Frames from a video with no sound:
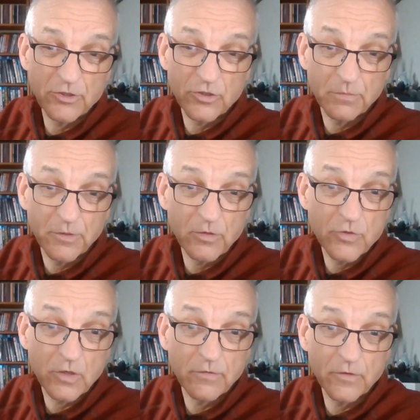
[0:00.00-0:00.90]
to drop
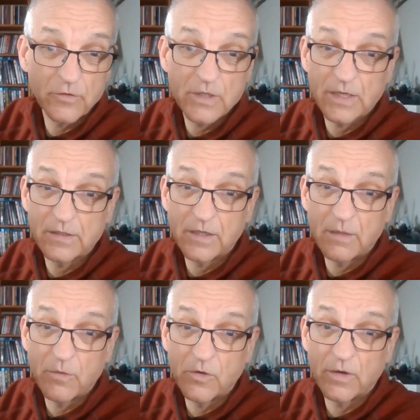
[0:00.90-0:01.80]
those off on
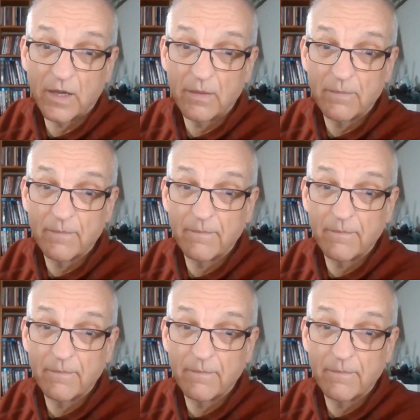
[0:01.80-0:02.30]
Saturday morning.